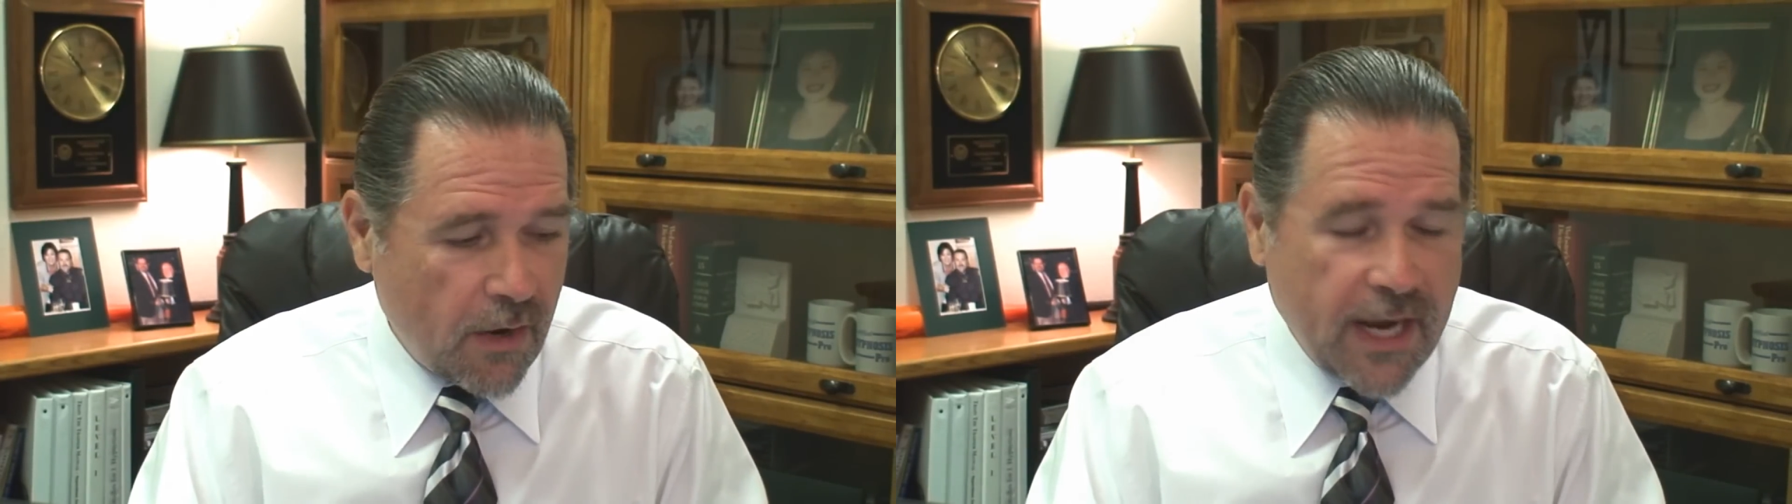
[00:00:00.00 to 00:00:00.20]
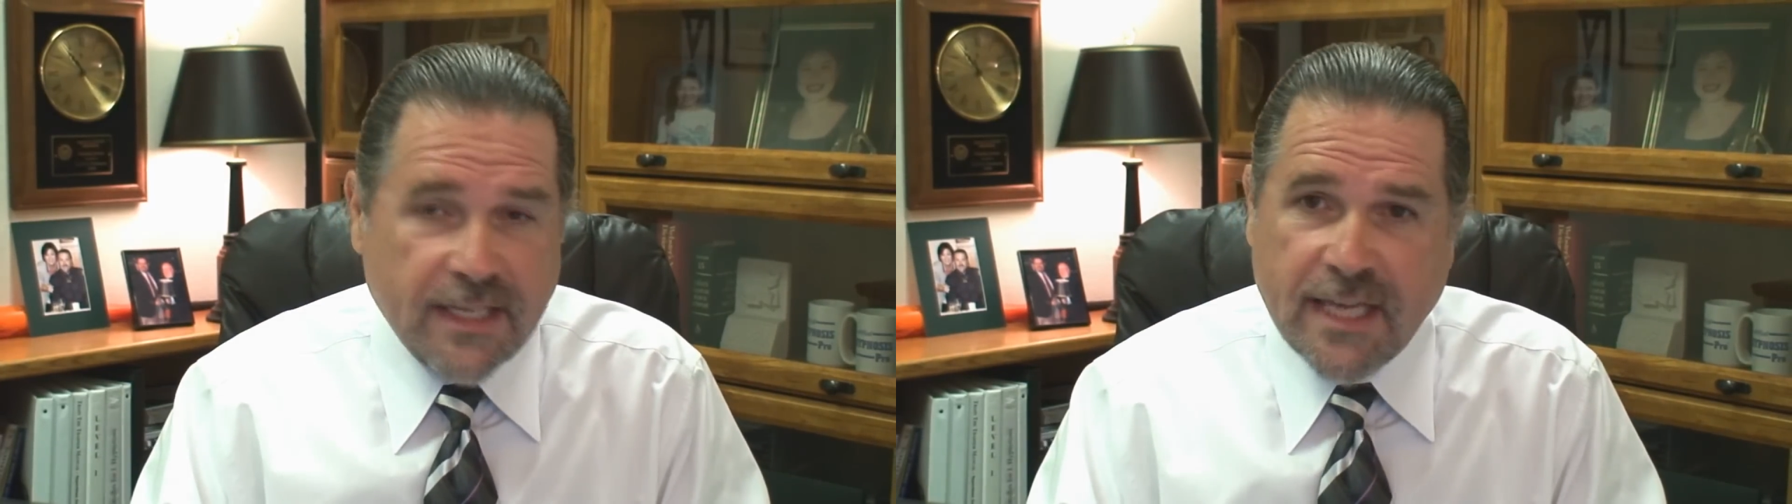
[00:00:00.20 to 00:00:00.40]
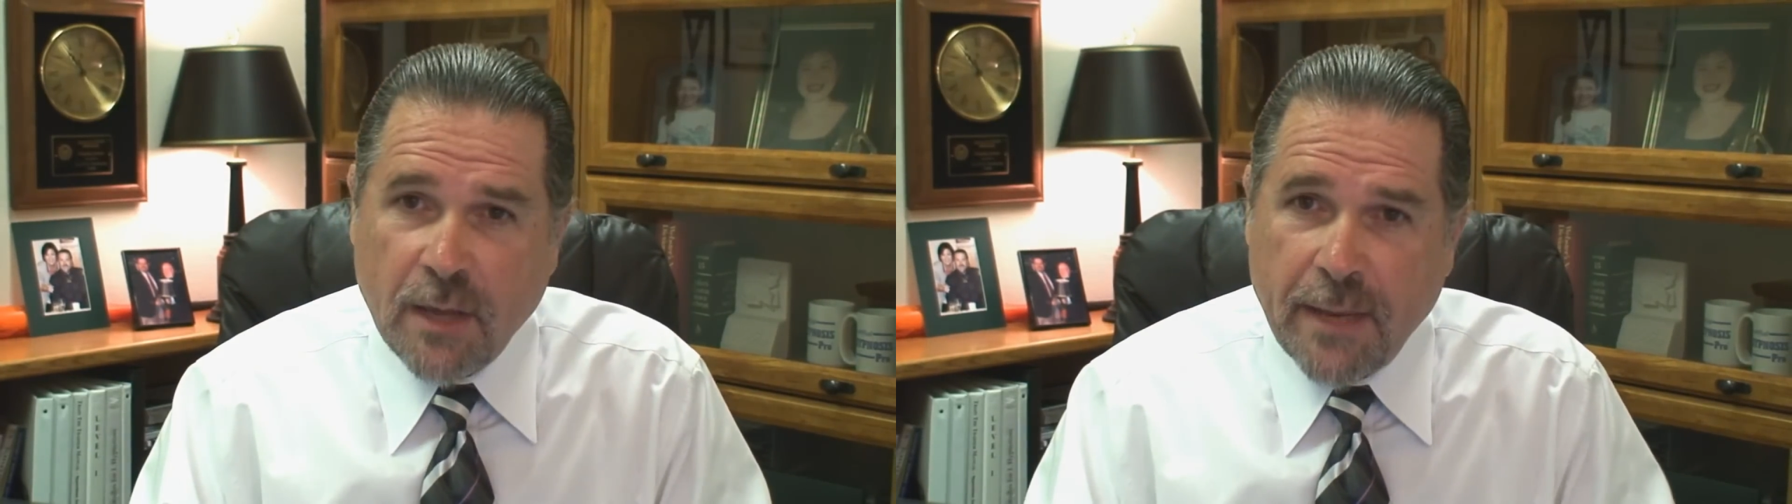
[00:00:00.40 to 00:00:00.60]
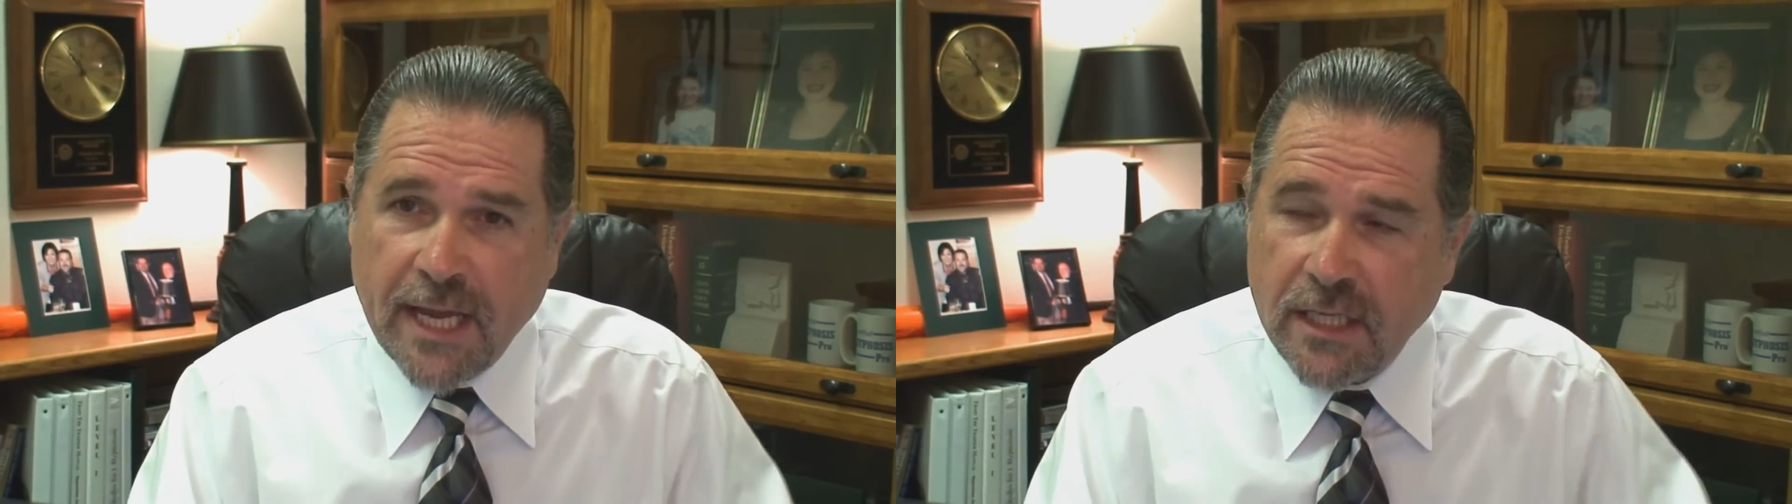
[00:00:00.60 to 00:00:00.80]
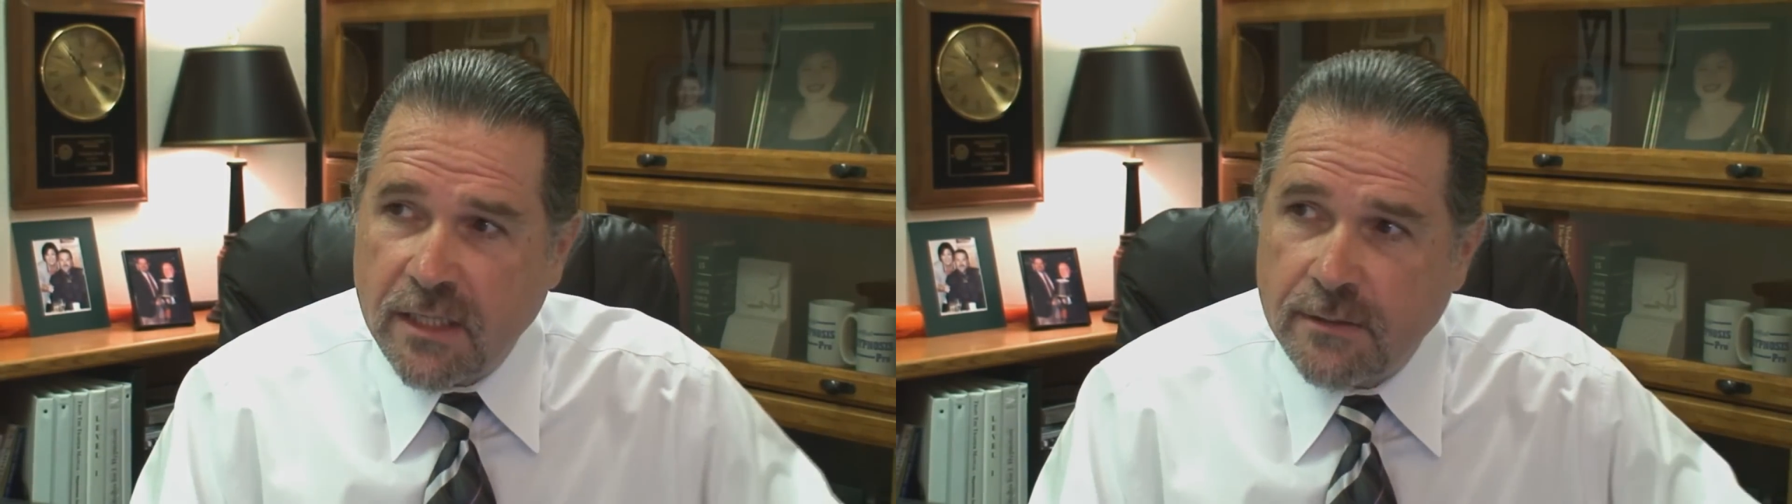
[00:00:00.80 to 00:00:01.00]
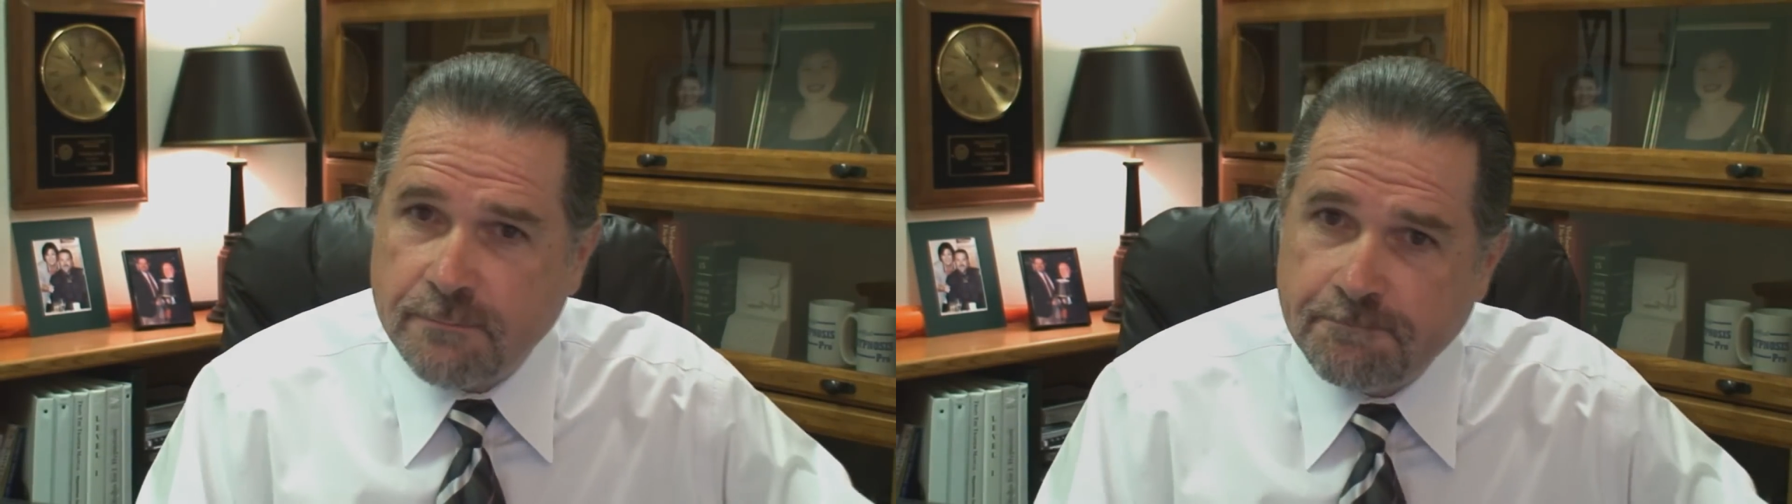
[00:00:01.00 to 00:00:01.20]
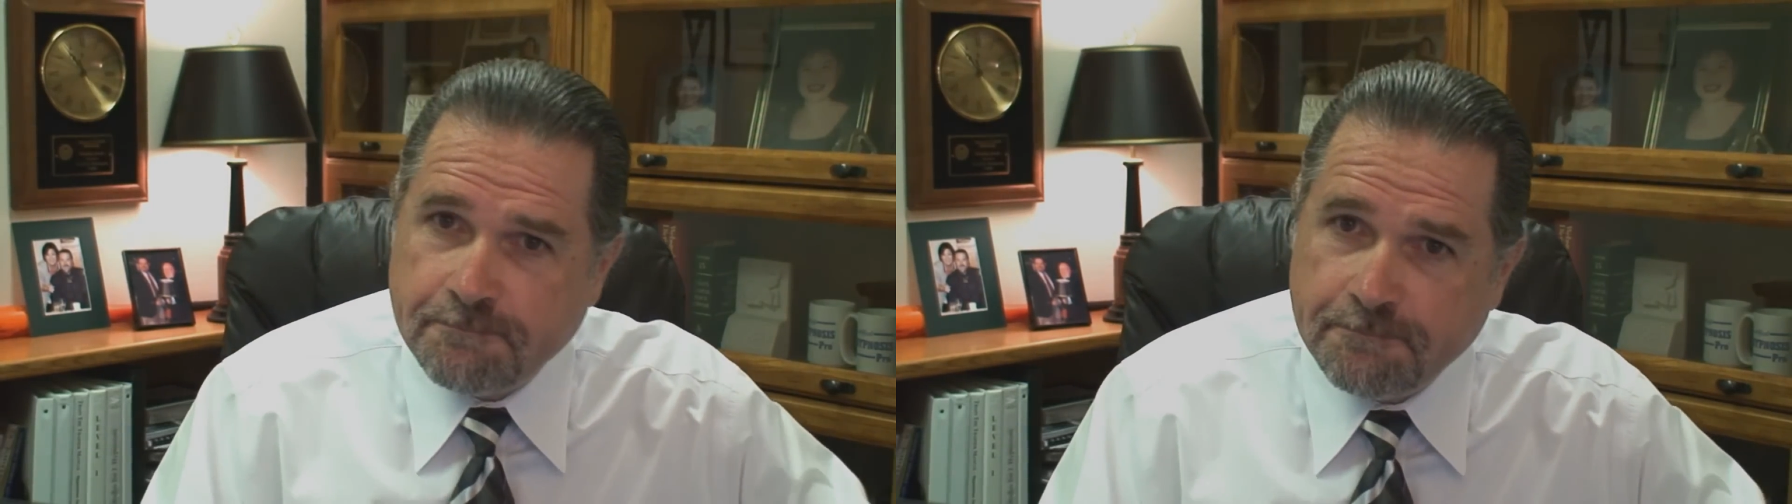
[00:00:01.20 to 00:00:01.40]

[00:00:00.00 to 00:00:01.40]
All right, Cal Banyan,